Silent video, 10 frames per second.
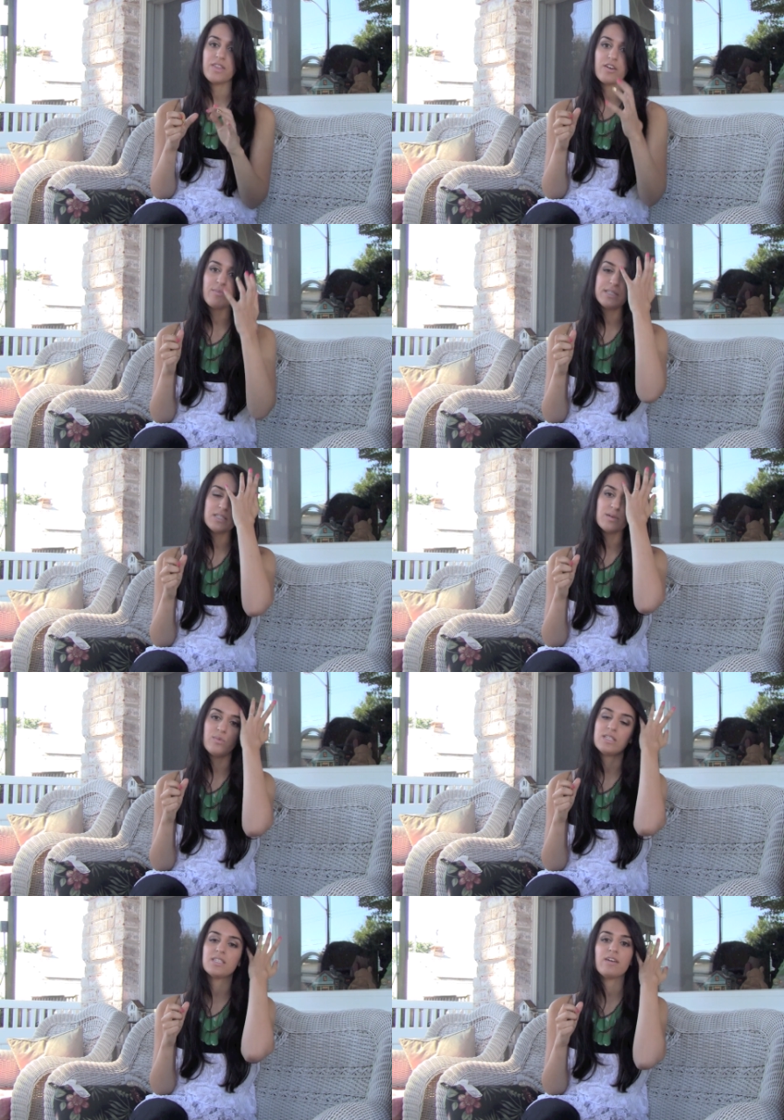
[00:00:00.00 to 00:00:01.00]
There have been some
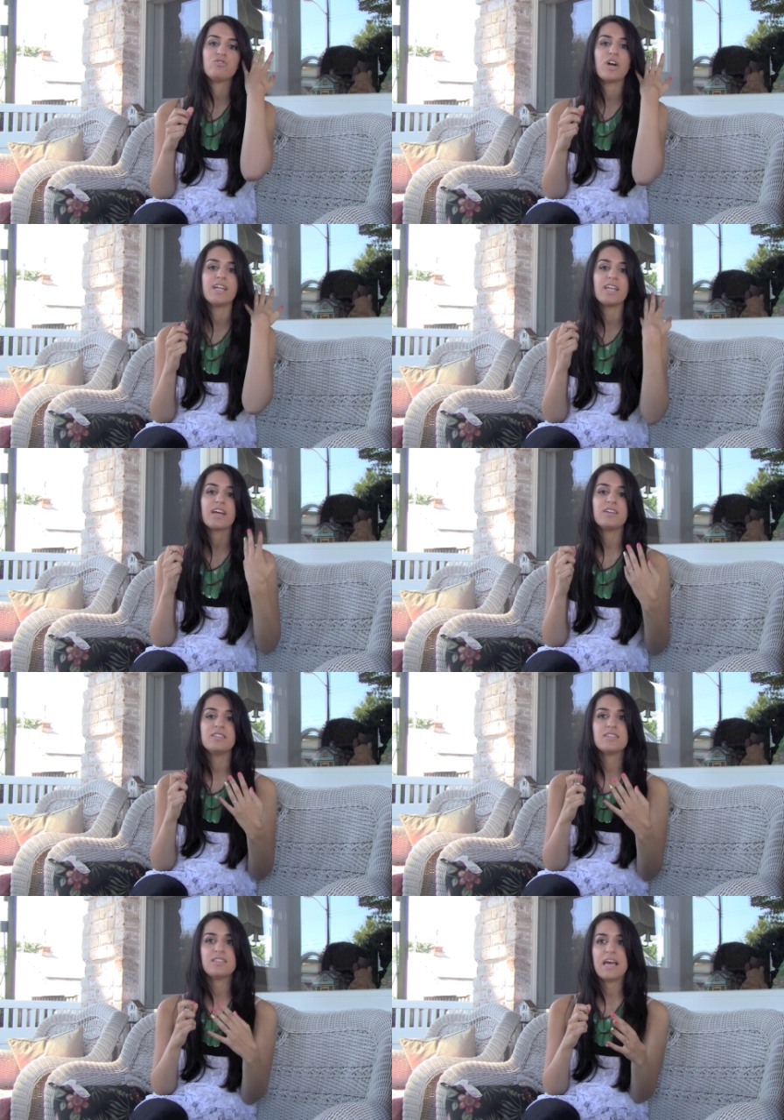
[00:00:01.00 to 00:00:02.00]
ones that I've tried that I
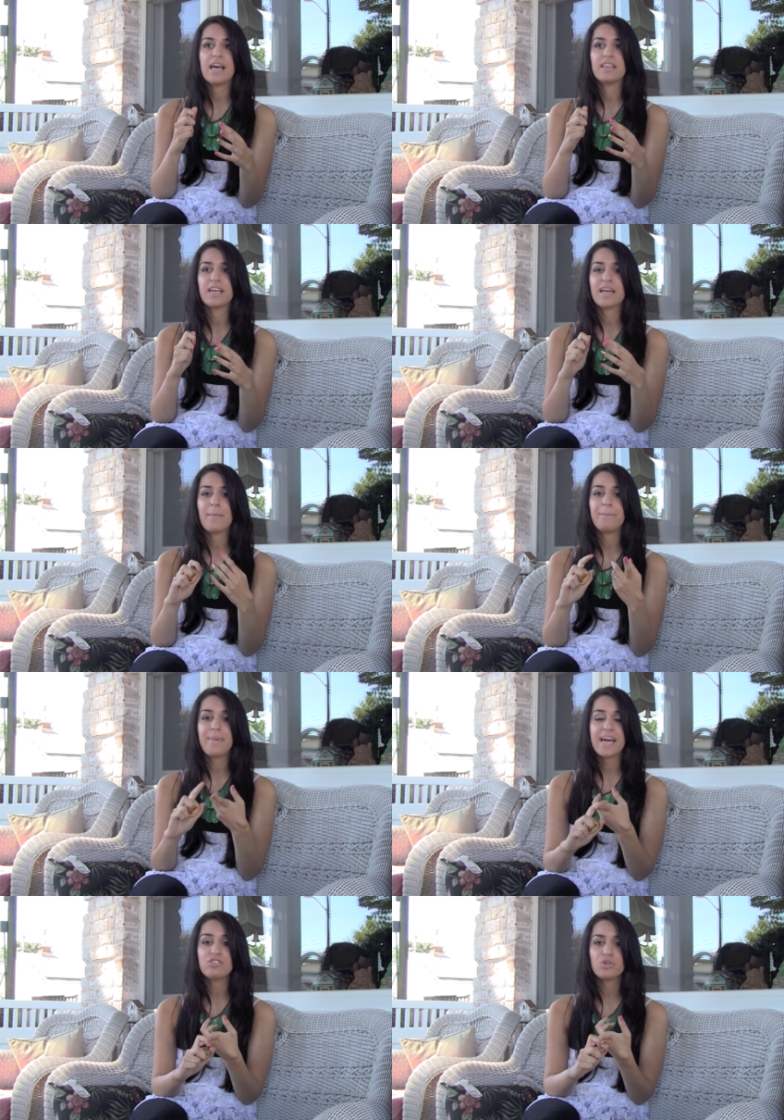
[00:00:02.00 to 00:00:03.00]
couldn't stand, like that
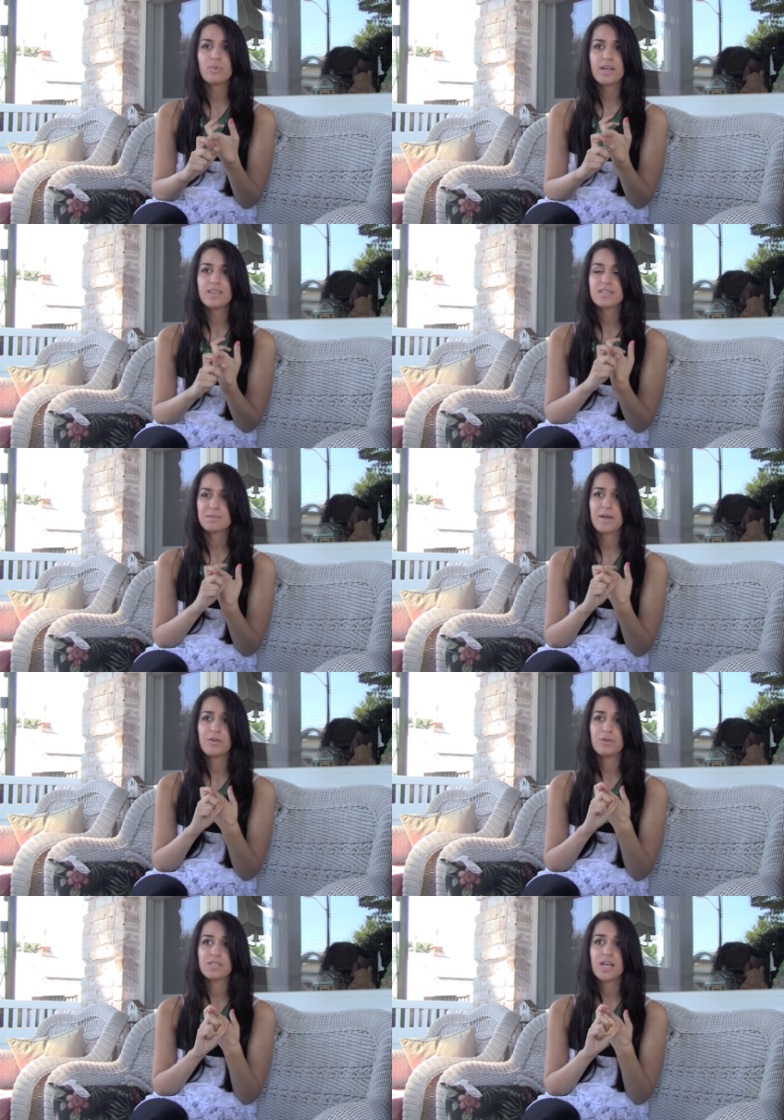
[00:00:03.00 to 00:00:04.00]
Badger one, the
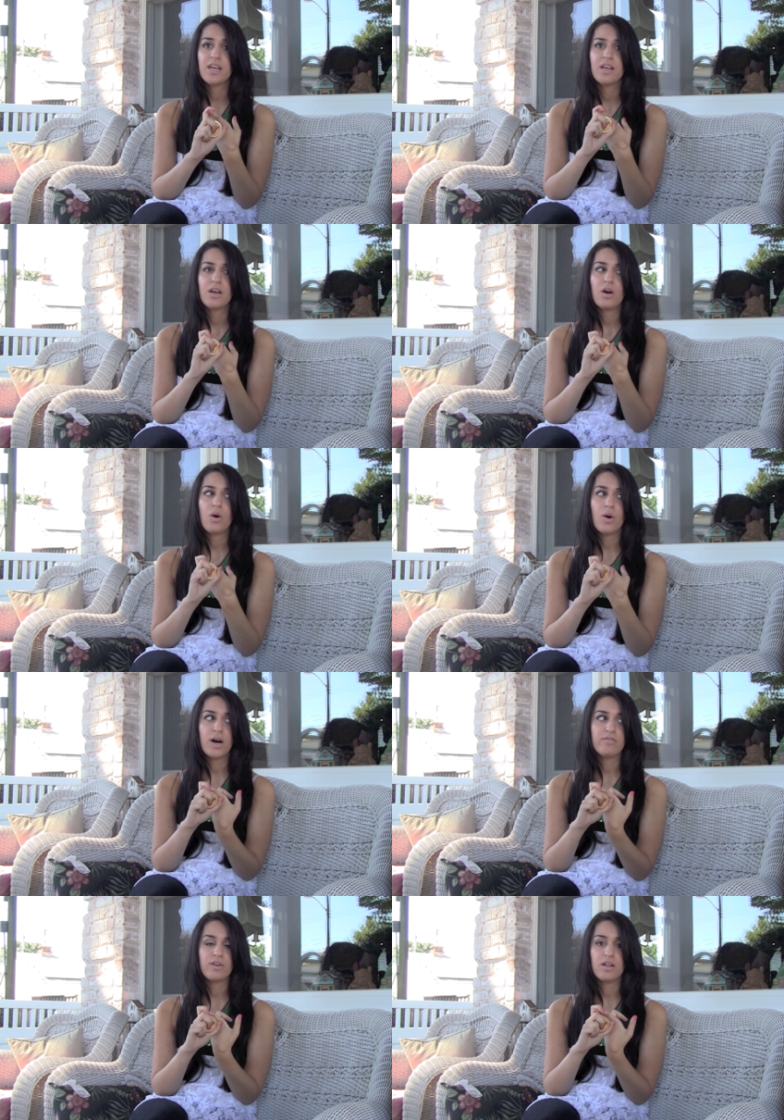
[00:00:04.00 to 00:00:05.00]
smell was
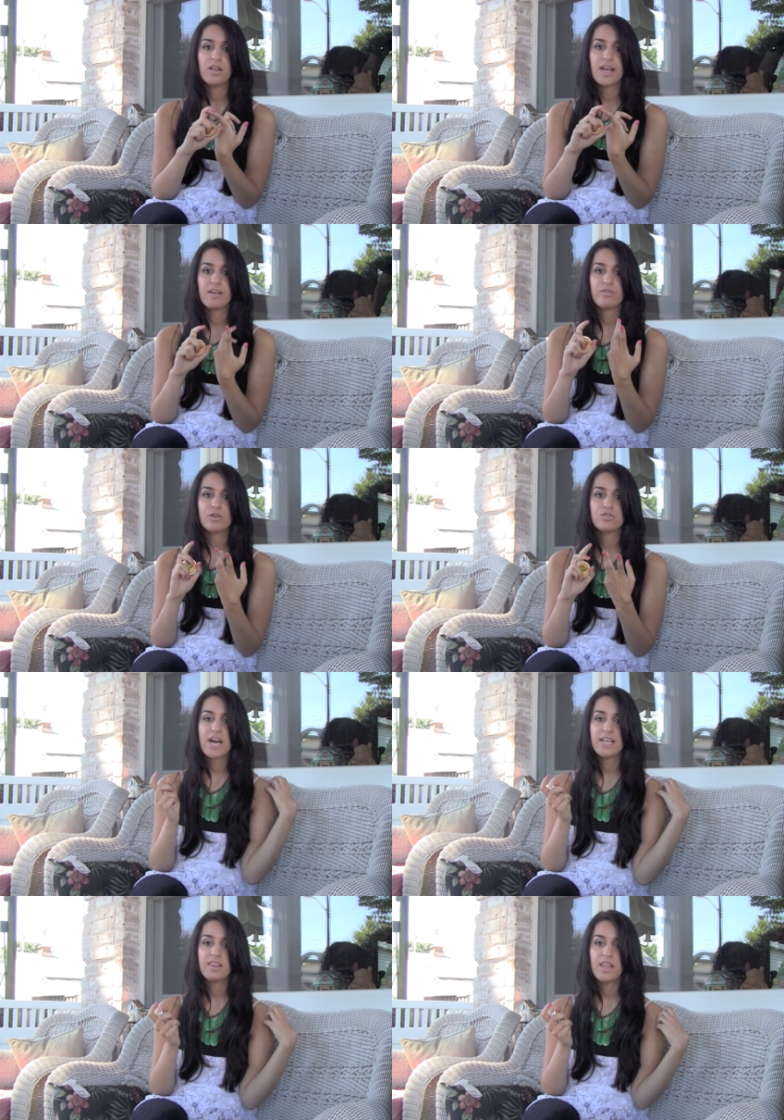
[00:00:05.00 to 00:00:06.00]
awful. And I've also
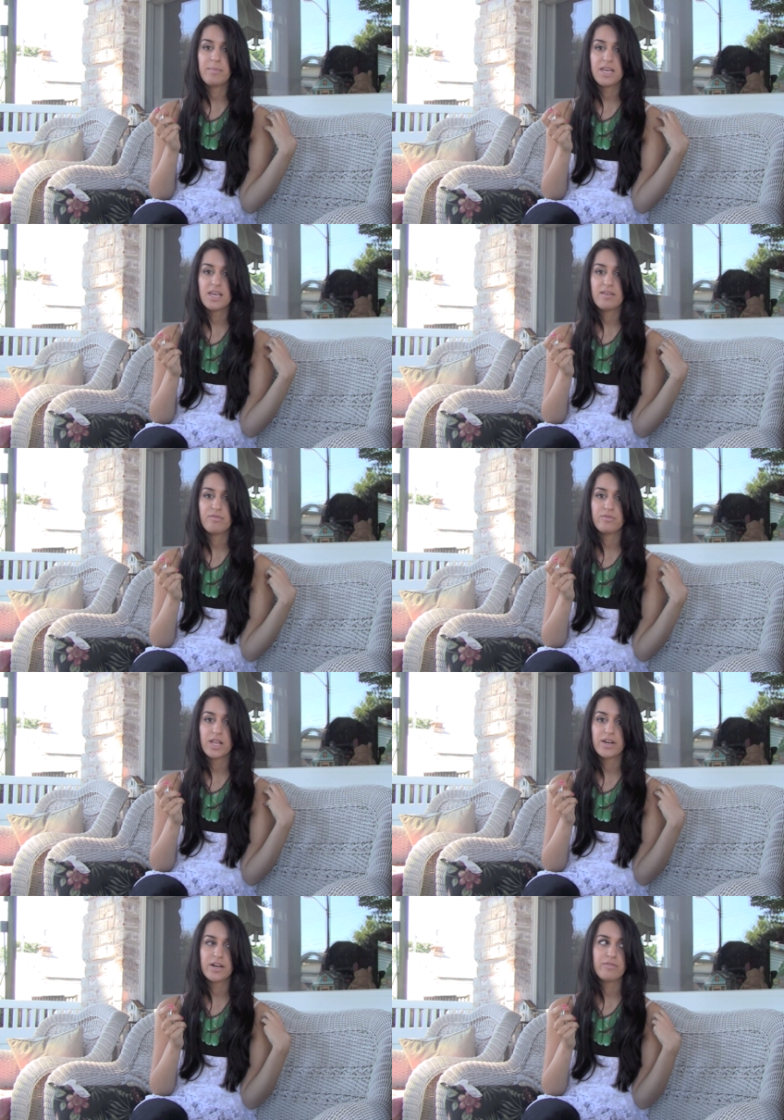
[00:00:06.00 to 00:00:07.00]
tried Lemony
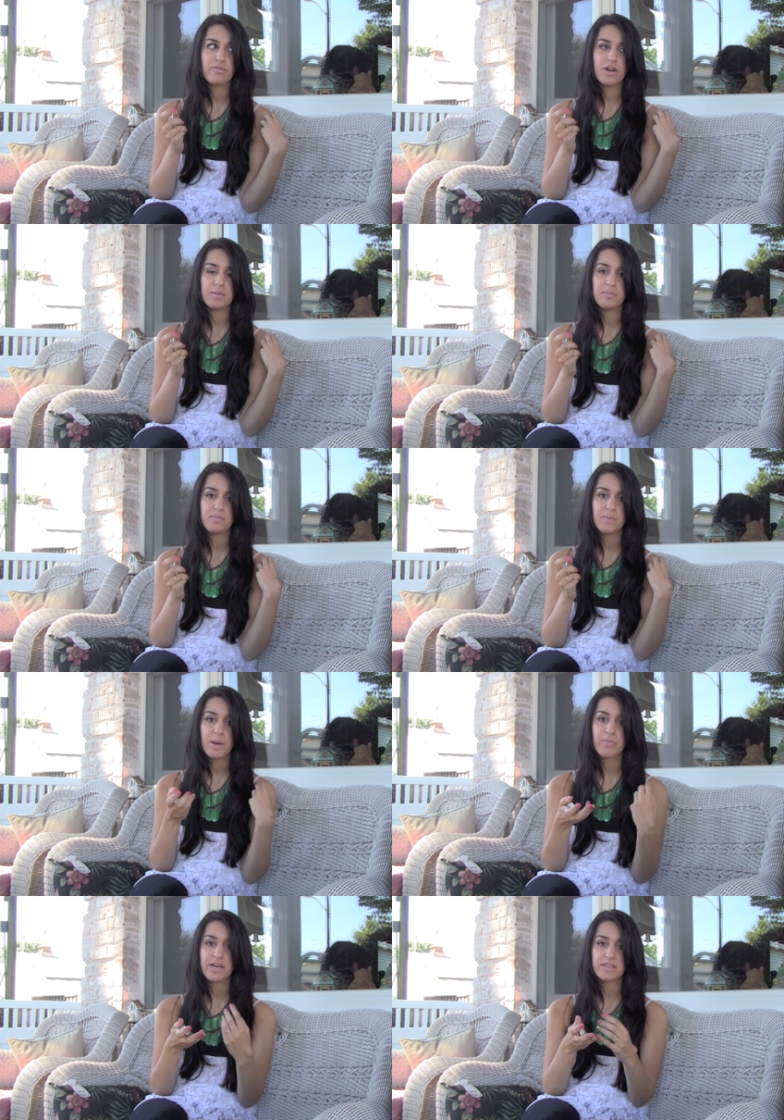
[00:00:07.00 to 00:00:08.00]
Flutter from
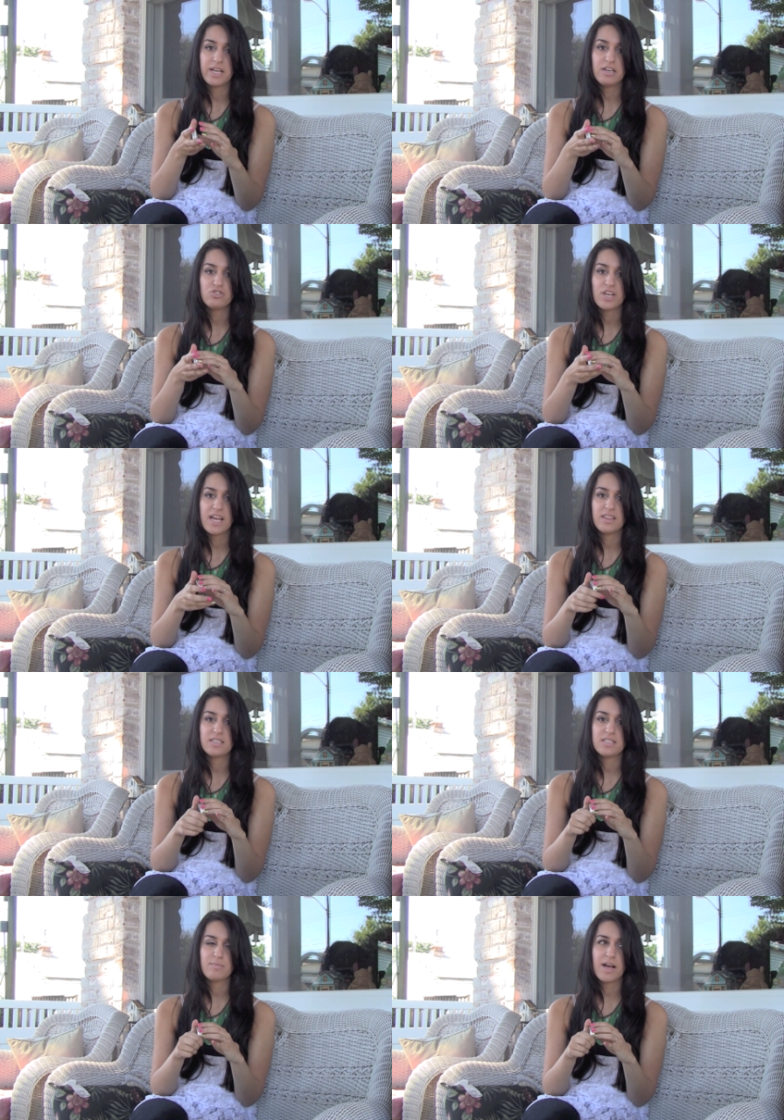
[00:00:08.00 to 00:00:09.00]
that brand Lush and the
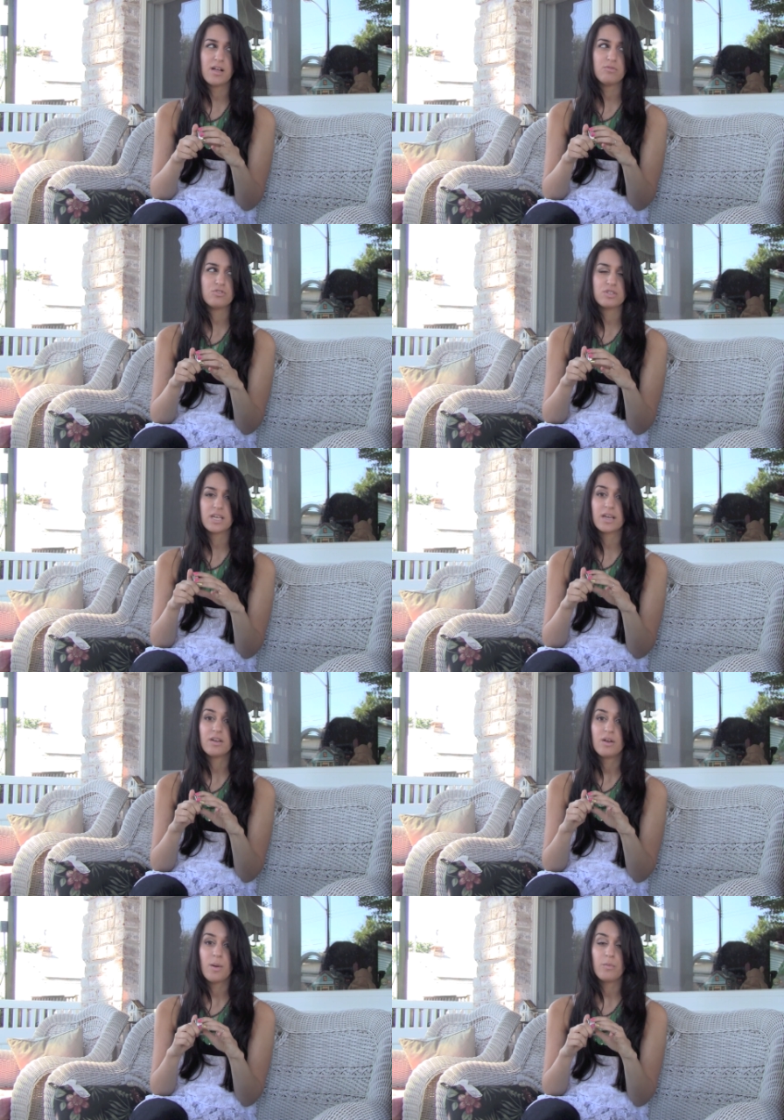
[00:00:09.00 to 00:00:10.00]
smell was just like
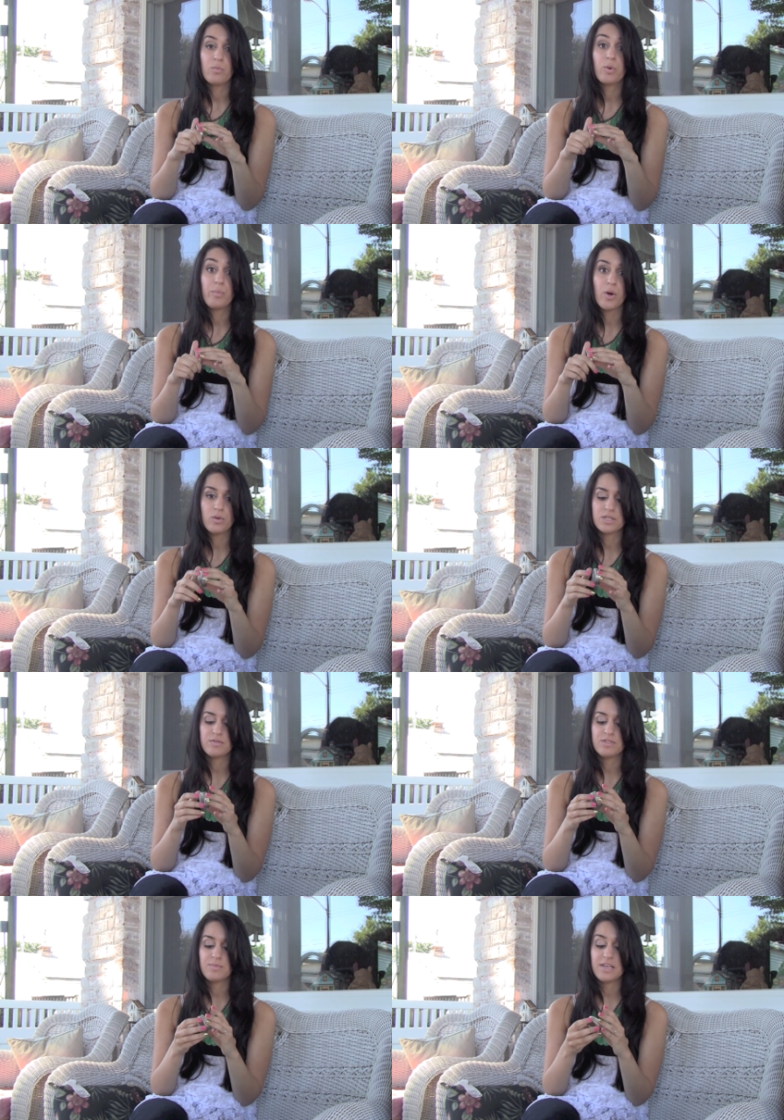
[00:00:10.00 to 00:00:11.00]

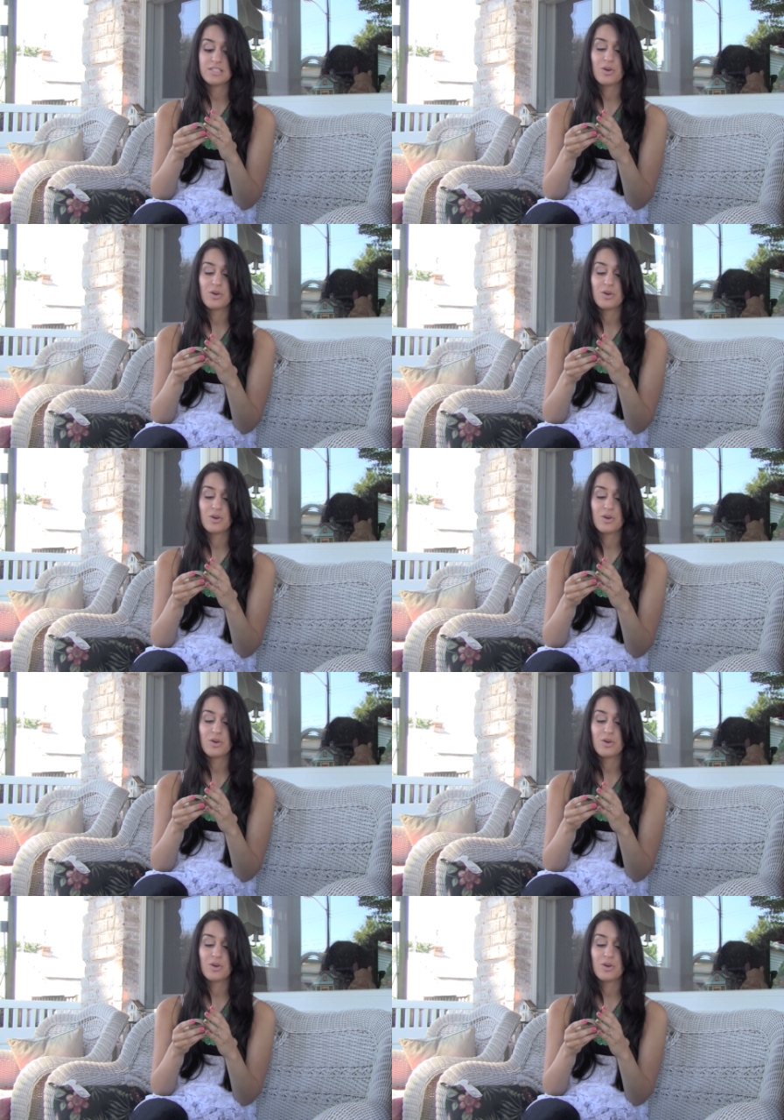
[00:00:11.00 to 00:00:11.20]
repulsive to me,